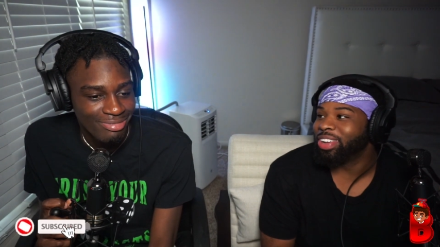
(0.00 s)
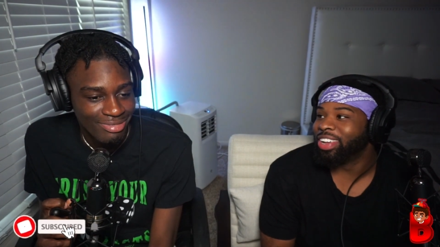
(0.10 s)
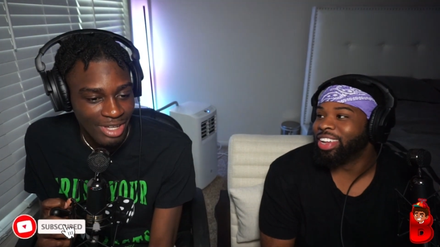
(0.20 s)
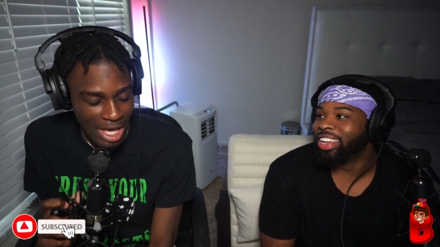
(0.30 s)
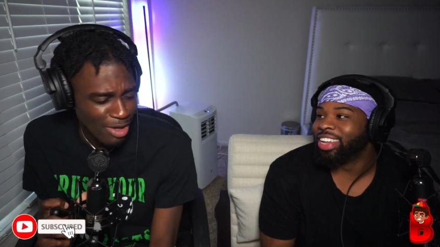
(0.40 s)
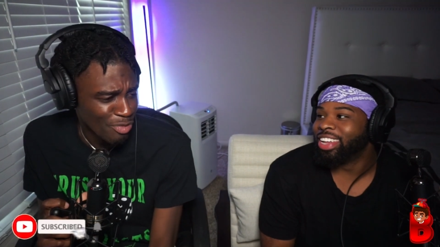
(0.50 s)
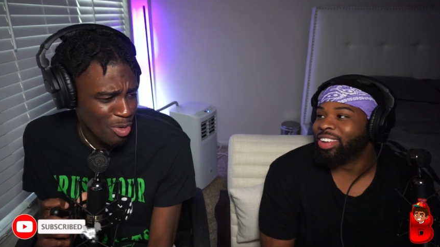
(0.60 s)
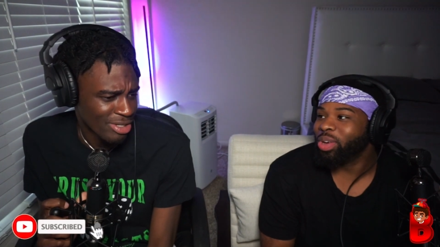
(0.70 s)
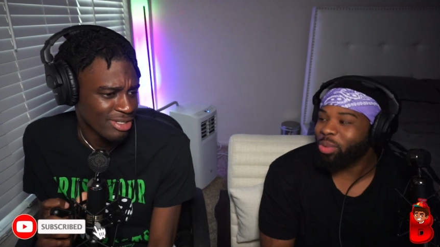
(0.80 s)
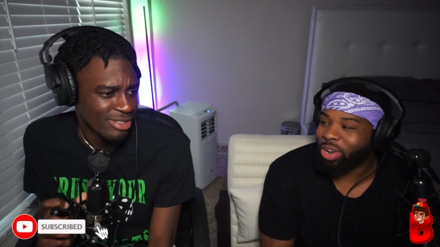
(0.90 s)
Speaker 1: Yeah, of course.
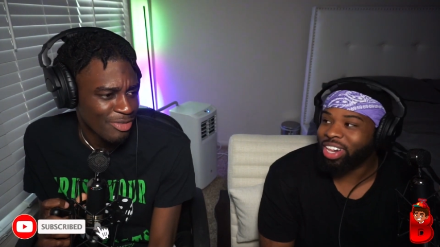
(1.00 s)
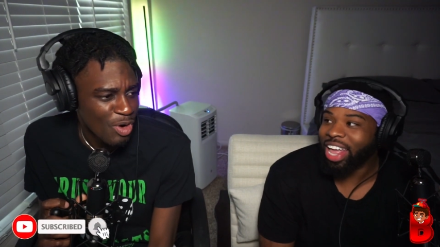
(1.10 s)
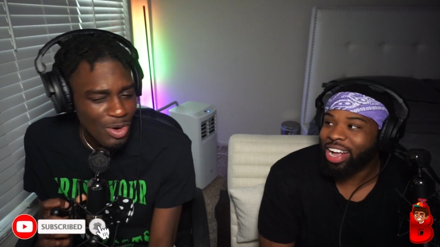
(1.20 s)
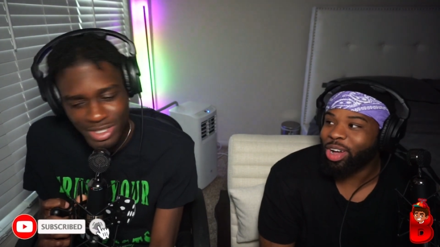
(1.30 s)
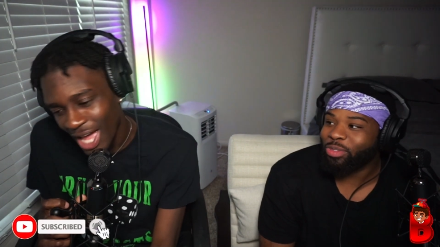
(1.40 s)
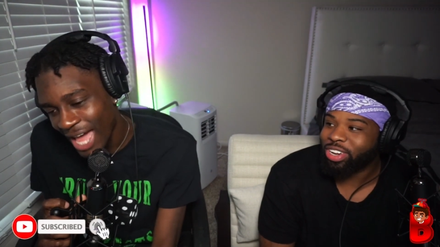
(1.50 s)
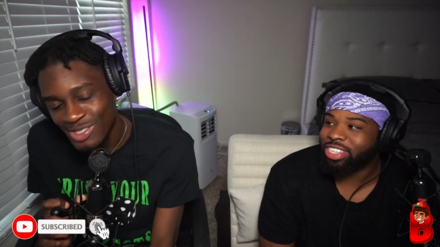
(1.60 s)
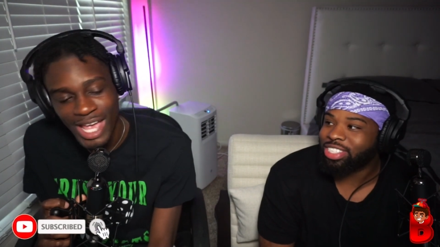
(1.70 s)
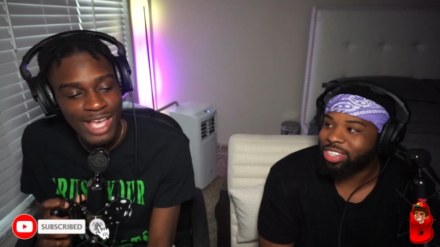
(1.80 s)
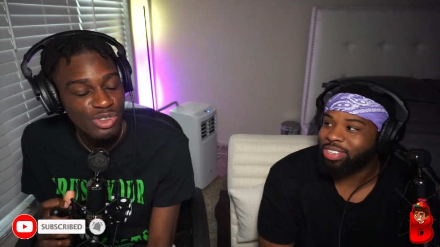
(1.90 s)
We want to like go for ask, this
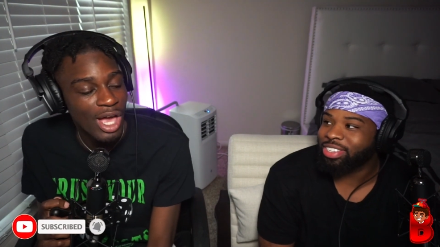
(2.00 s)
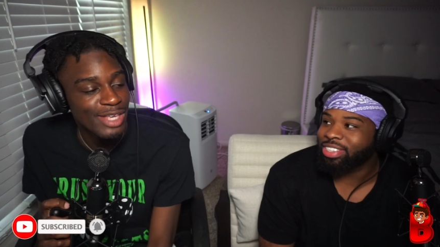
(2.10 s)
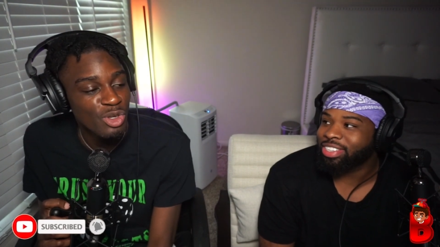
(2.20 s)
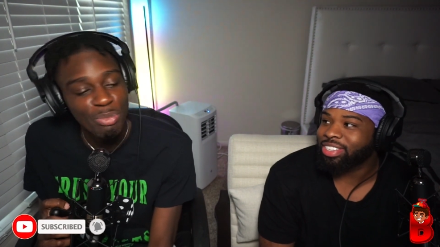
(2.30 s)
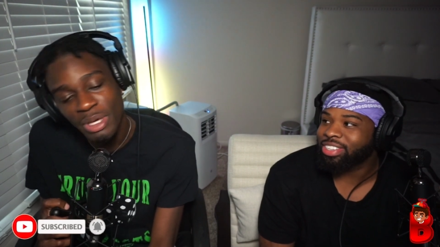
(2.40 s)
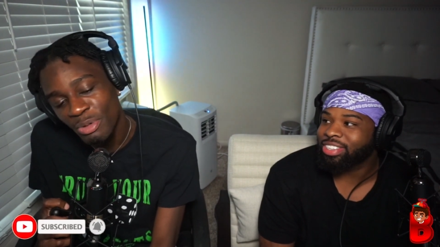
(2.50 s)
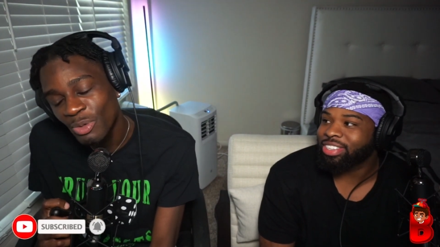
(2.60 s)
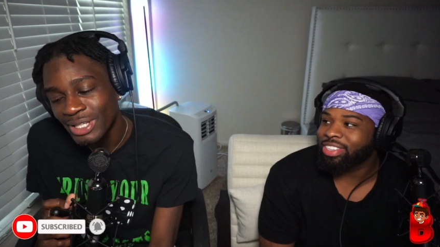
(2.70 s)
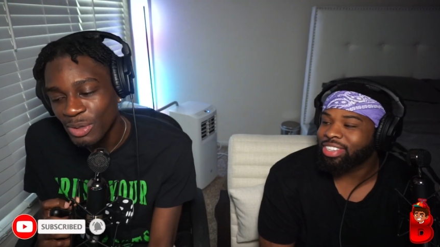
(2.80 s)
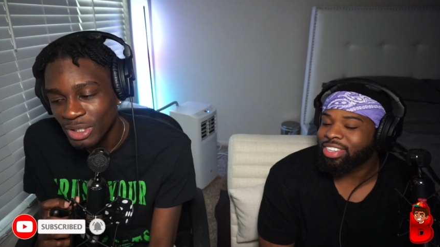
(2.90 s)
ask, ask your people what
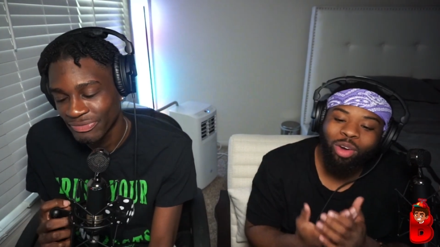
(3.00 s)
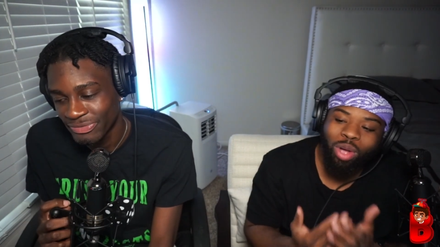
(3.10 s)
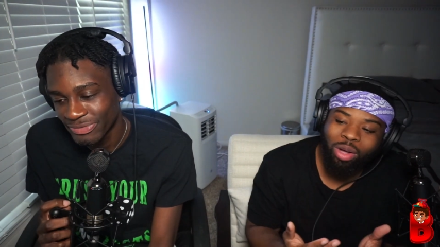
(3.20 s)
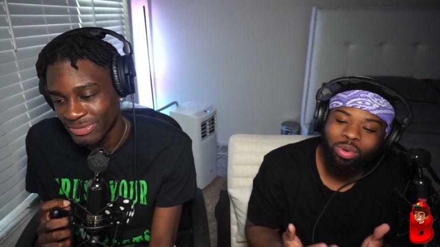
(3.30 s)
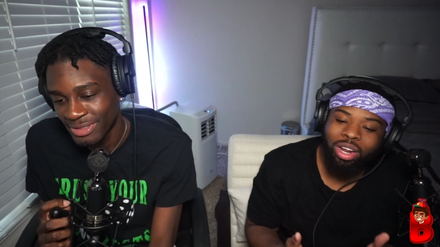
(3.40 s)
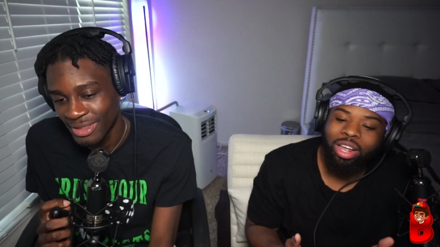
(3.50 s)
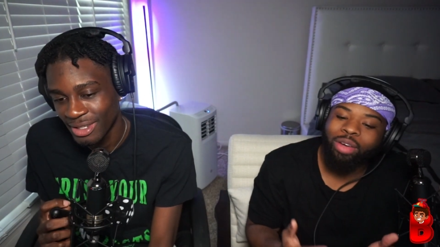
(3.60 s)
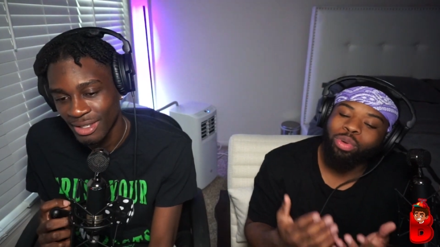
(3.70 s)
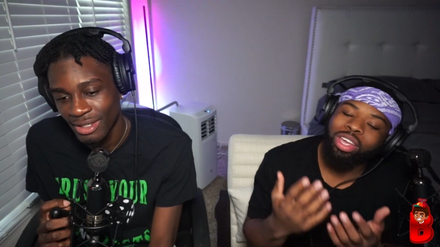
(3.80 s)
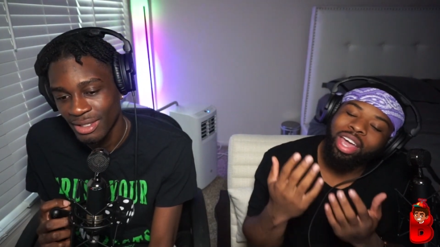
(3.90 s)
they want. Rock with it. If we
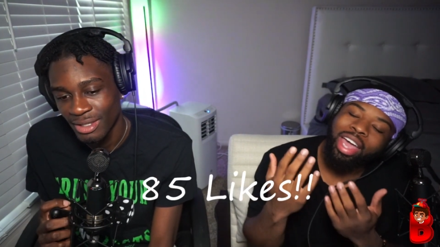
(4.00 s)
can get